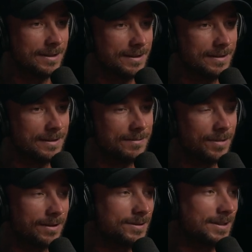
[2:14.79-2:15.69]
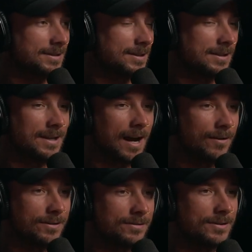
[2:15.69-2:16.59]
Yeah. But it was like six
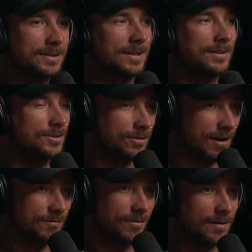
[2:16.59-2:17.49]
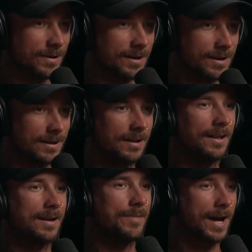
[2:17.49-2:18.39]
hours of just like straight vomiting and then
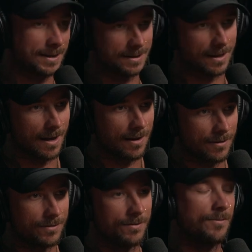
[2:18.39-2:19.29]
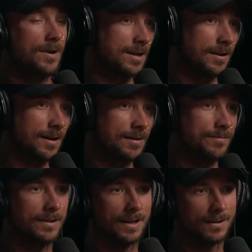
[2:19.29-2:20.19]
like passing out and then waking
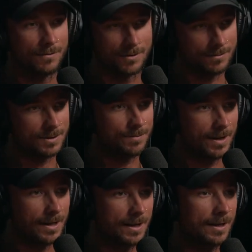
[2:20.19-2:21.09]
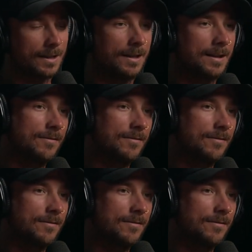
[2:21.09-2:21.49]
up and like the room spinning and